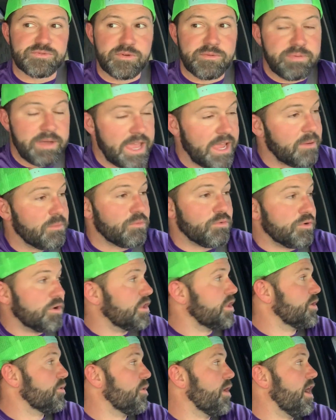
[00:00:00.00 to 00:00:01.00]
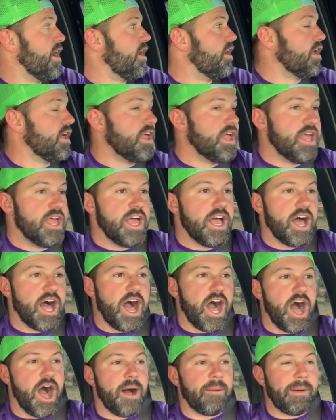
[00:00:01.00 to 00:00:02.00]
We pay them really well
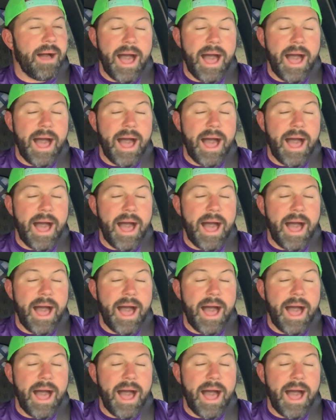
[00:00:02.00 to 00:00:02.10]
uh,